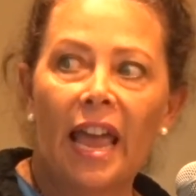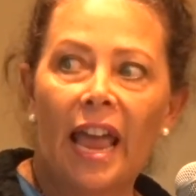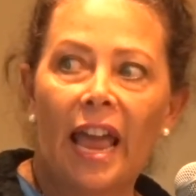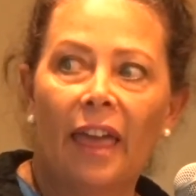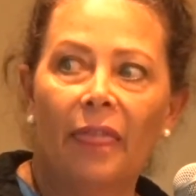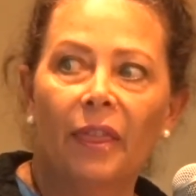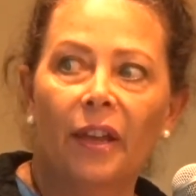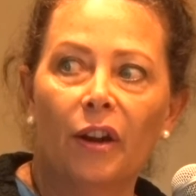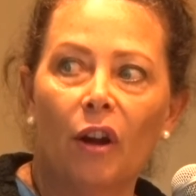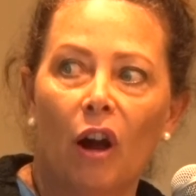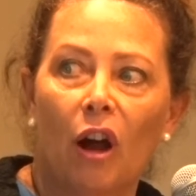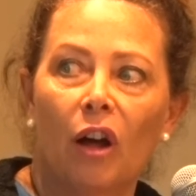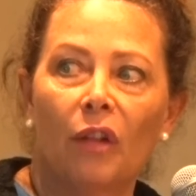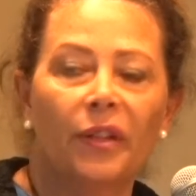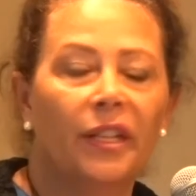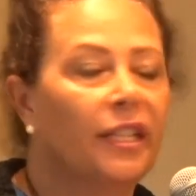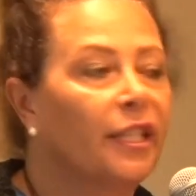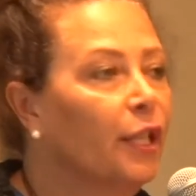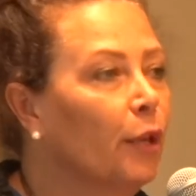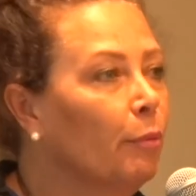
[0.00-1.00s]
And then all
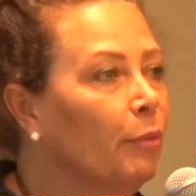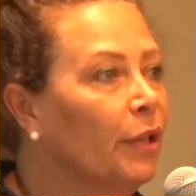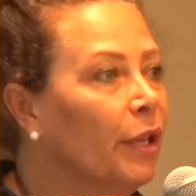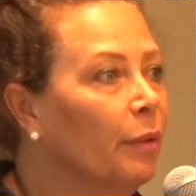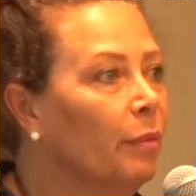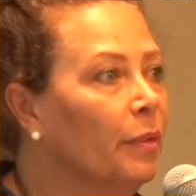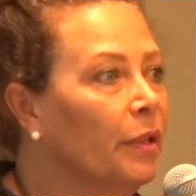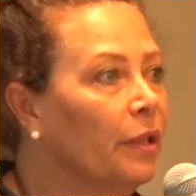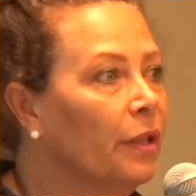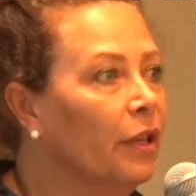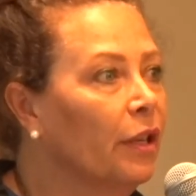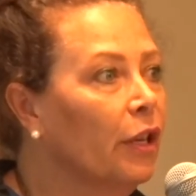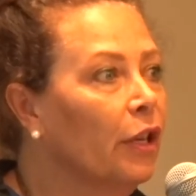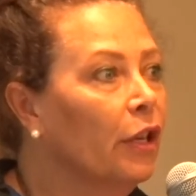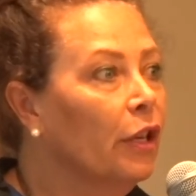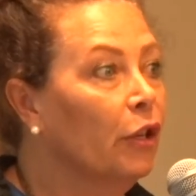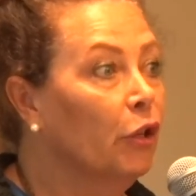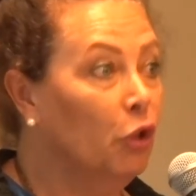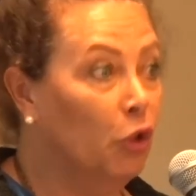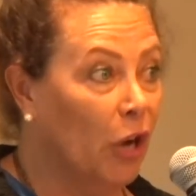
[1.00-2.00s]
these symptoms,
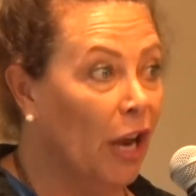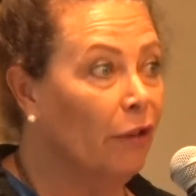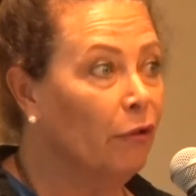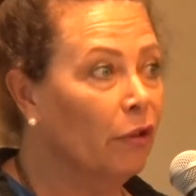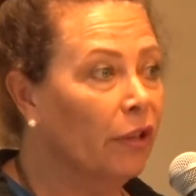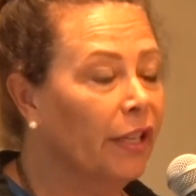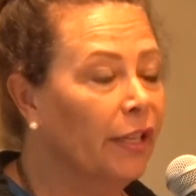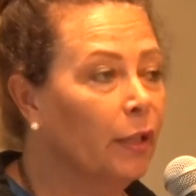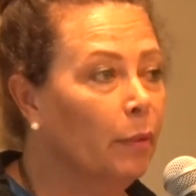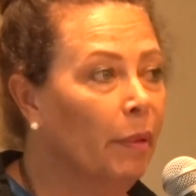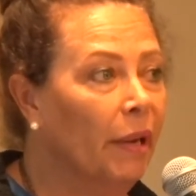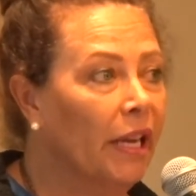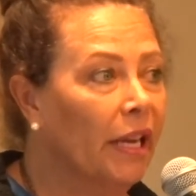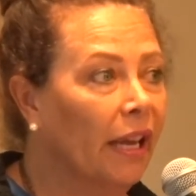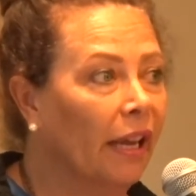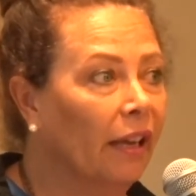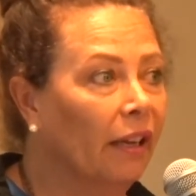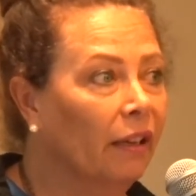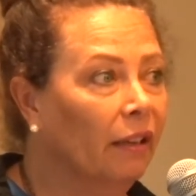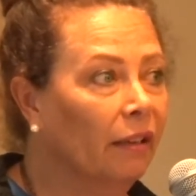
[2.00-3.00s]
generally
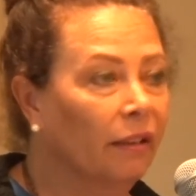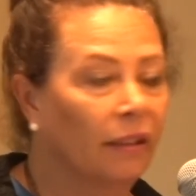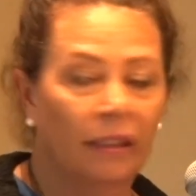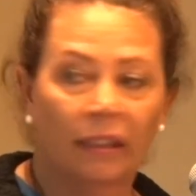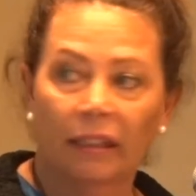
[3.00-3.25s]
speaking,